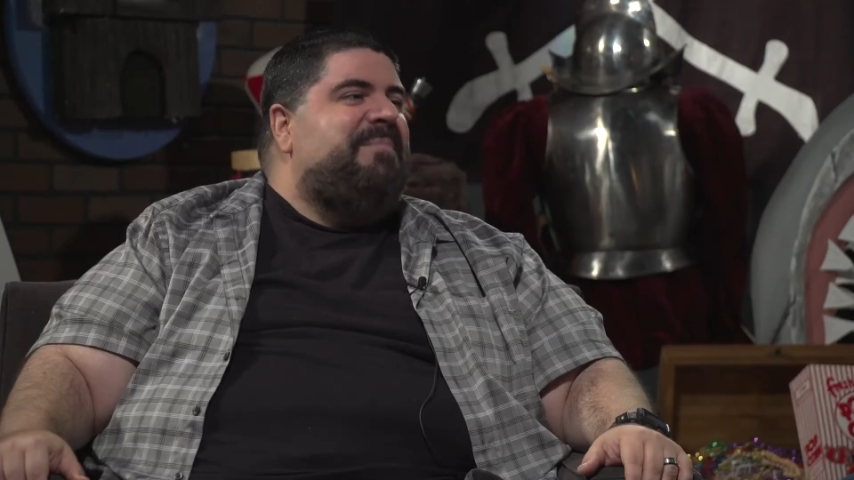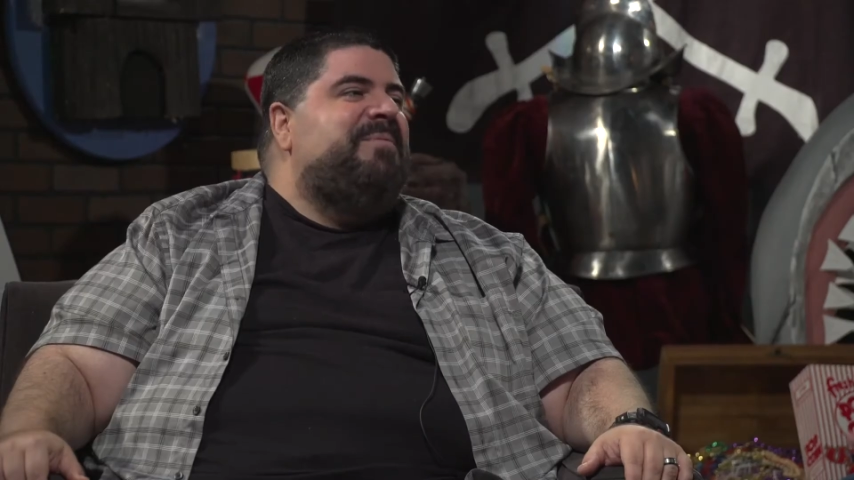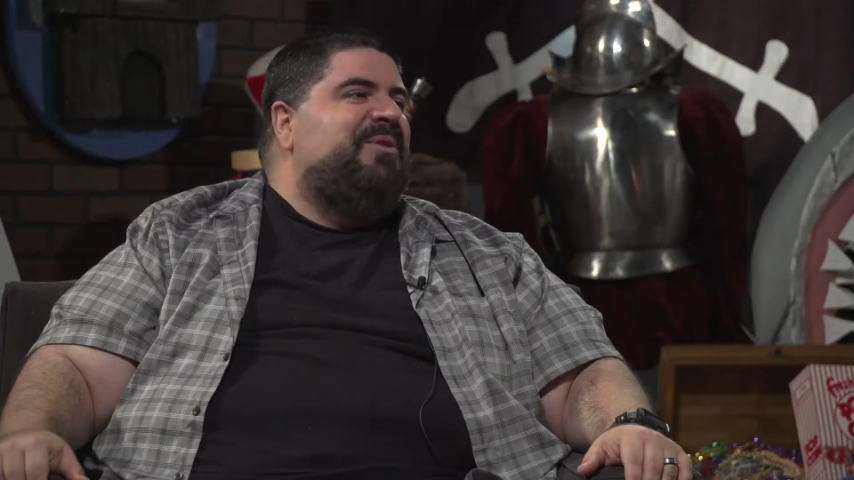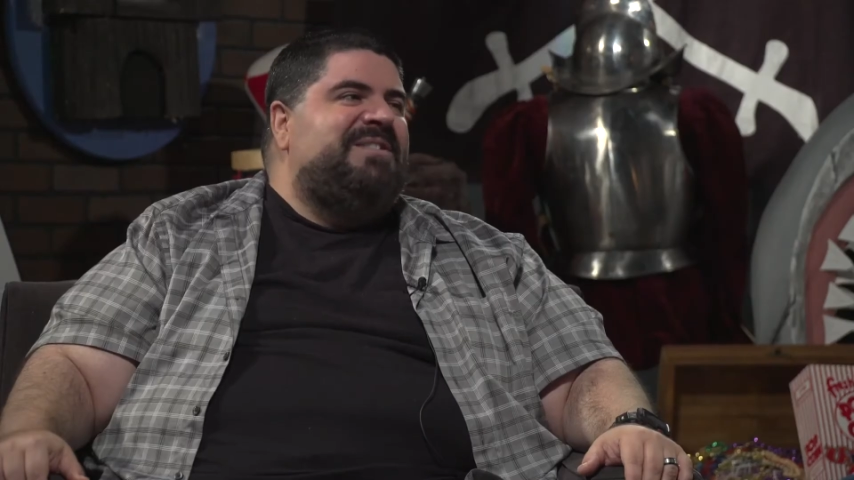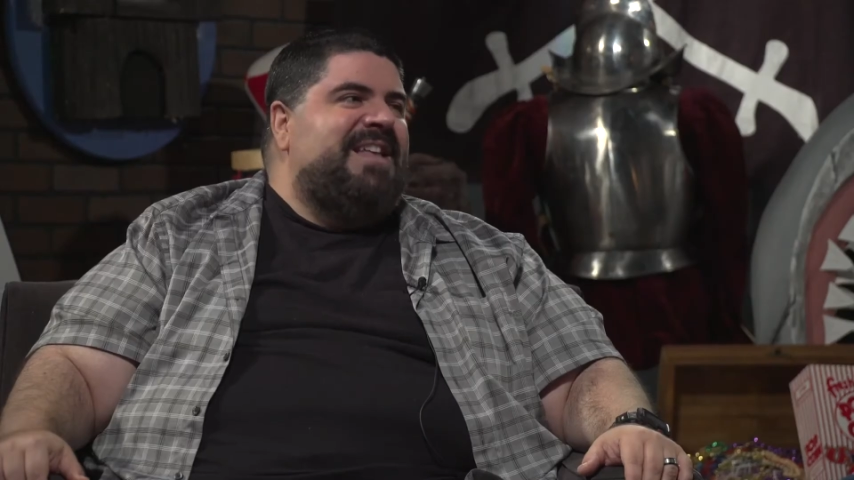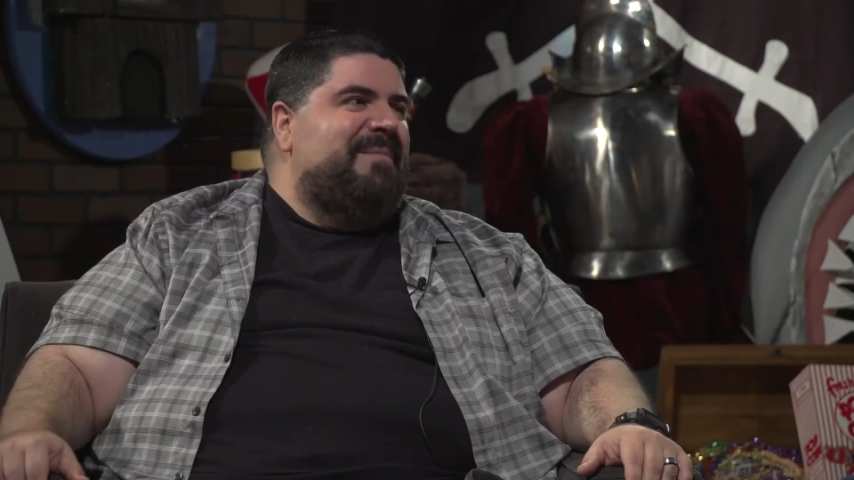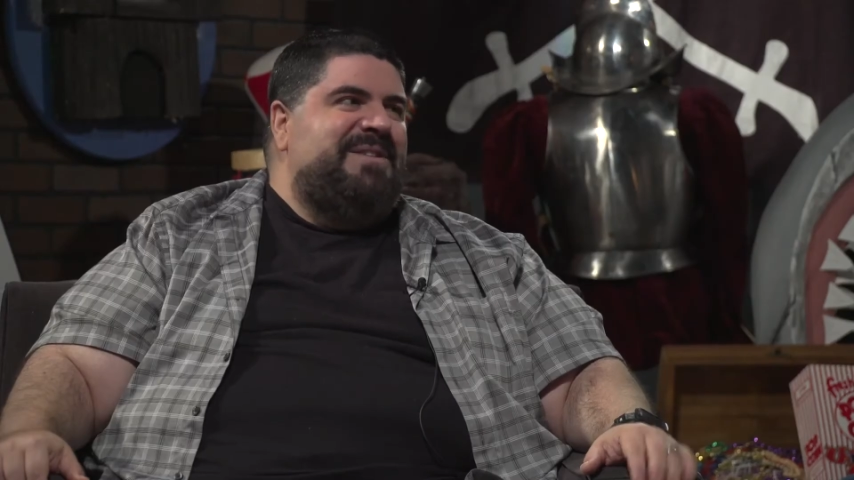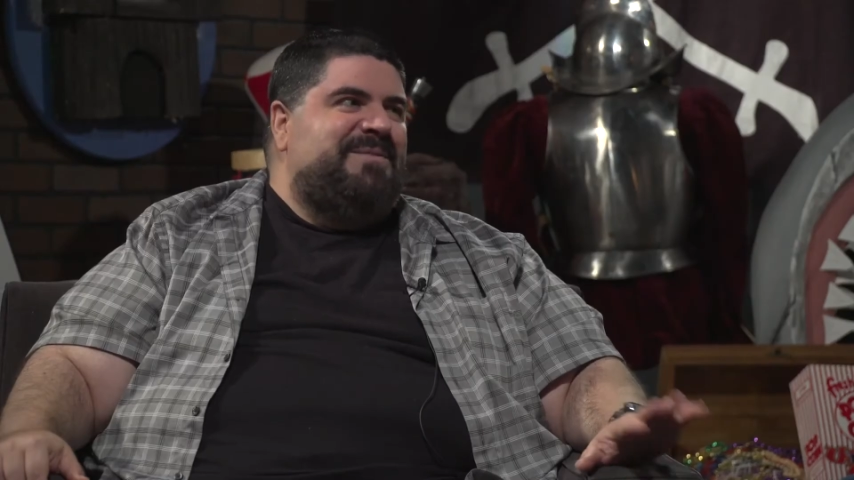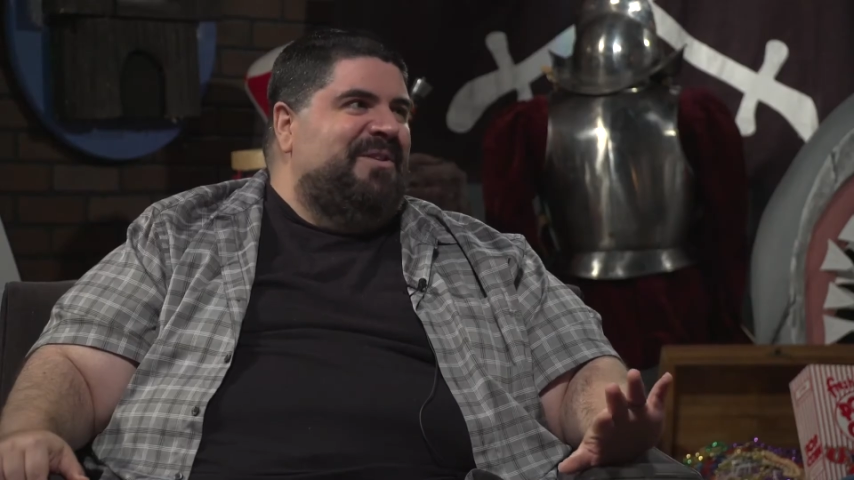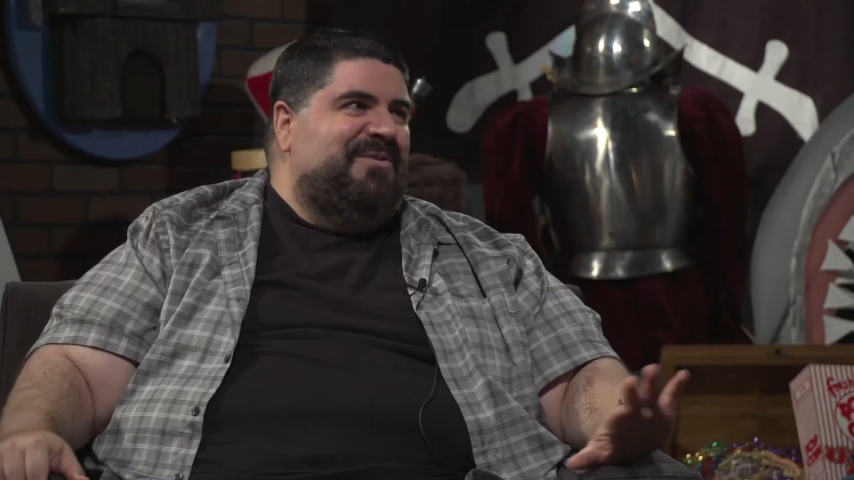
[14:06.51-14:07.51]
of people don't stop and
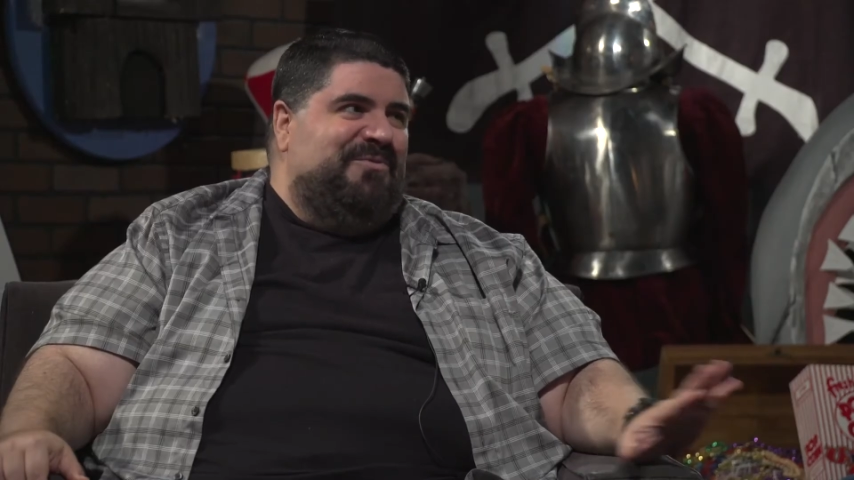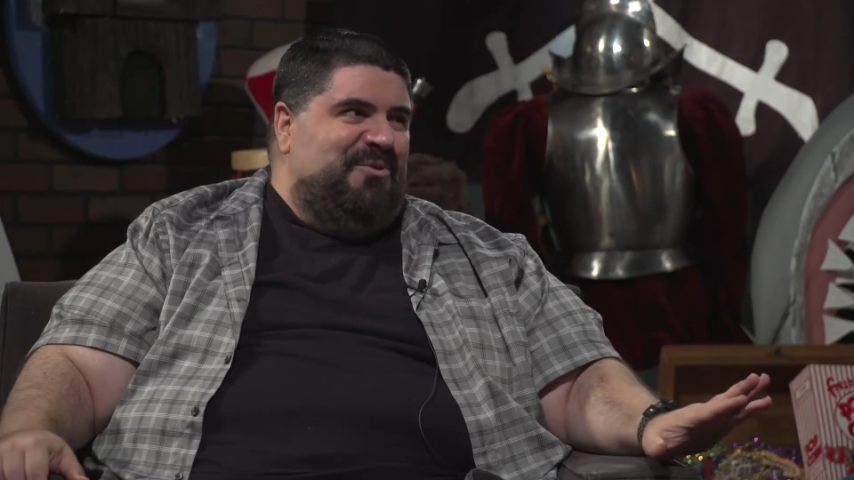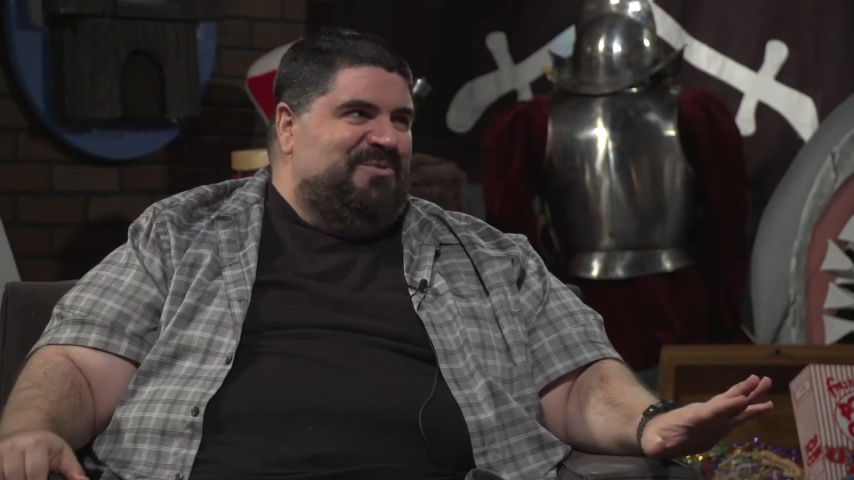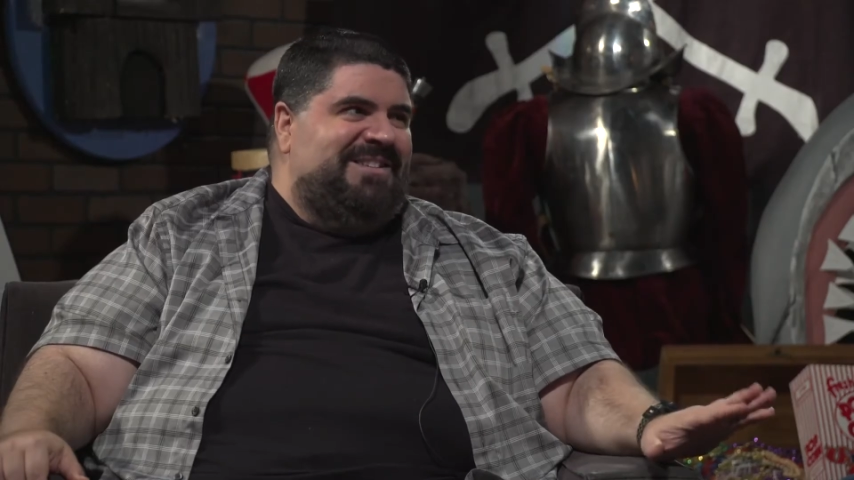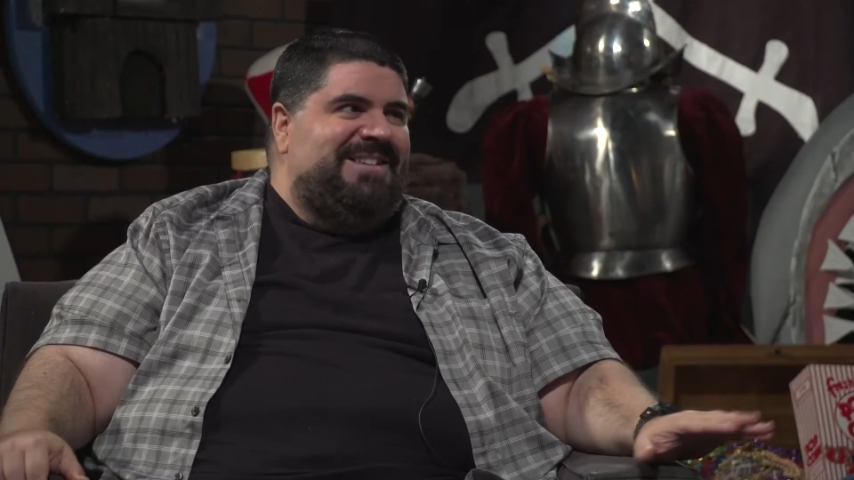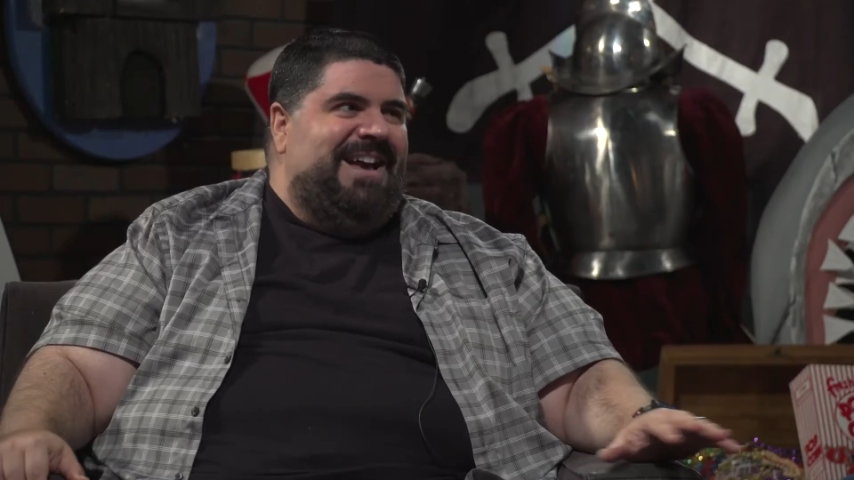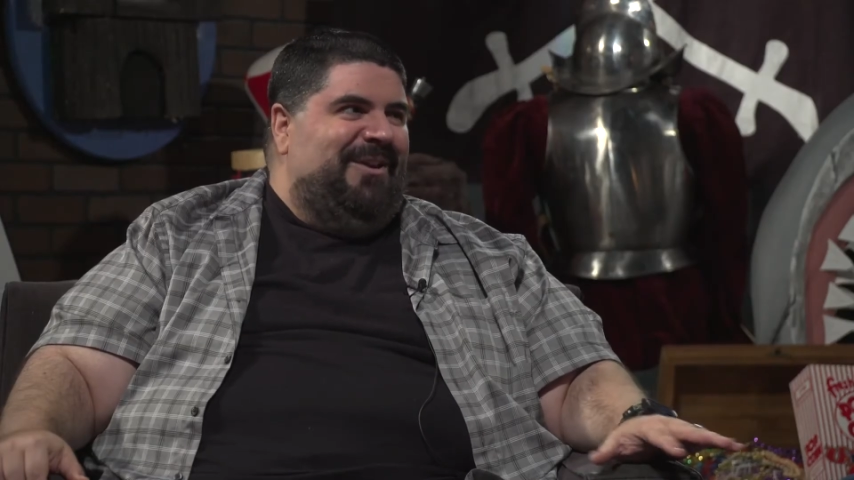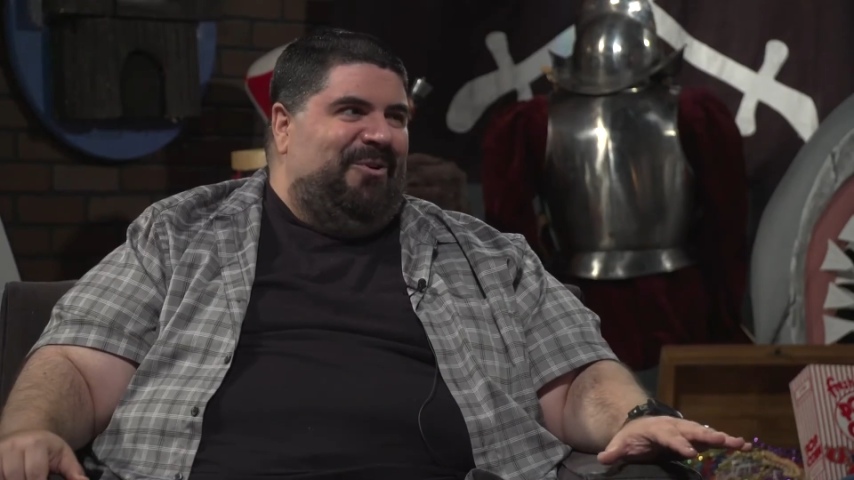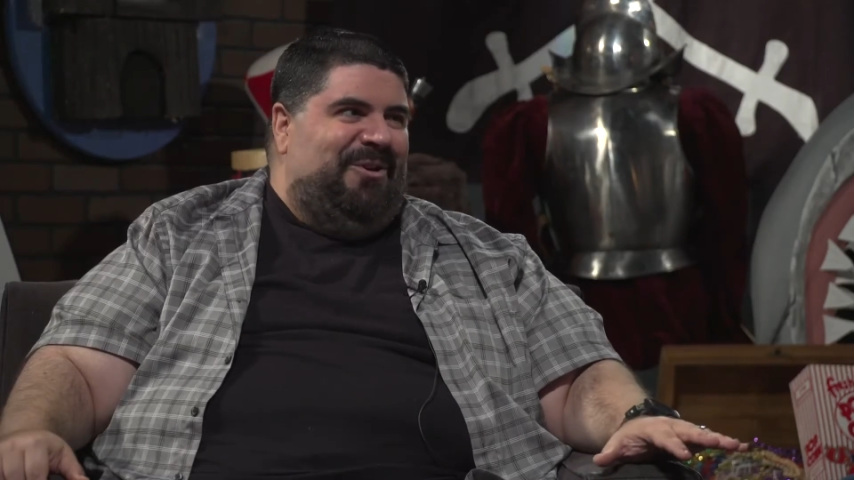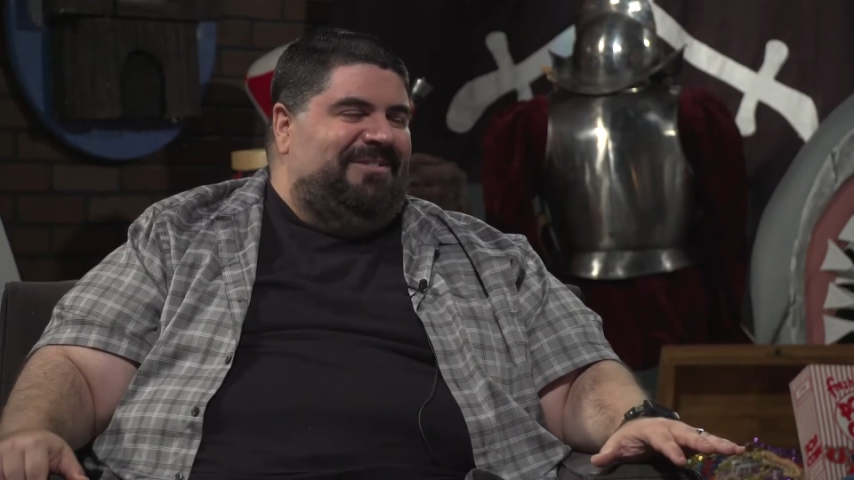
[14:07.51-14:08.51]
smell the roses
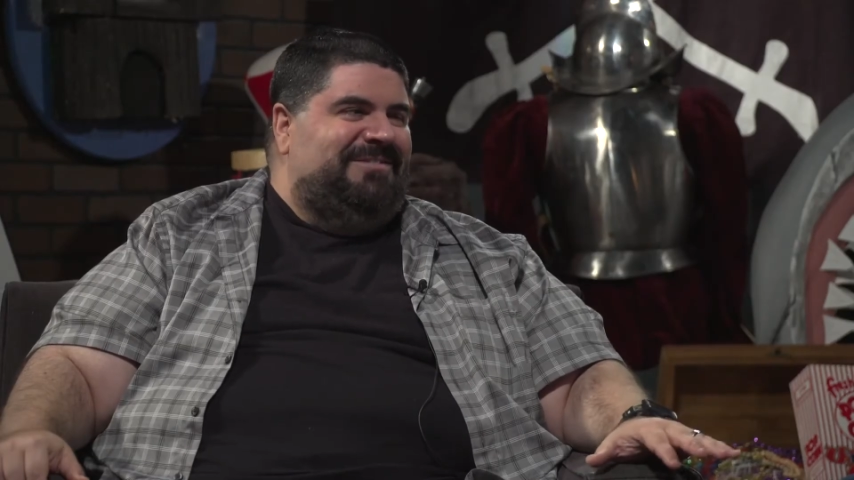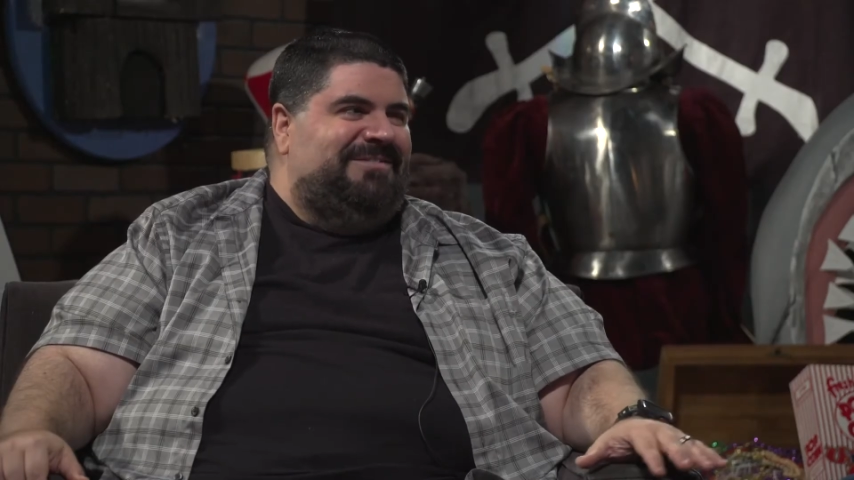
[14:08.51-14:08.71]
at all.